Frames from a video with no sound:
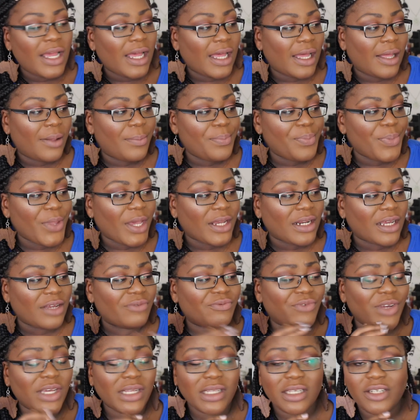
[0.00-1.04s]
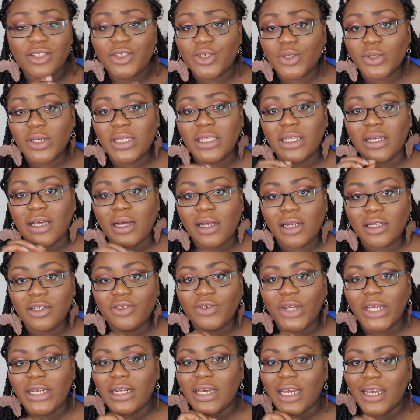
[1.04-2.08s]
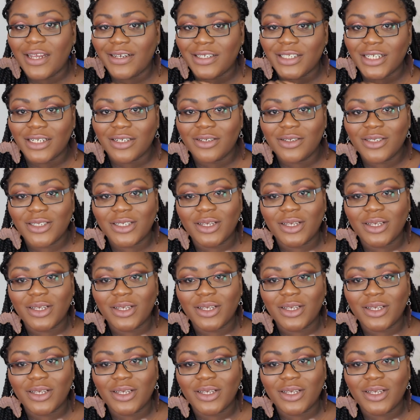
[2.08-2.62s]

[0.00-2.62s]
And I really enjoy the coloured Raine eyeshadows,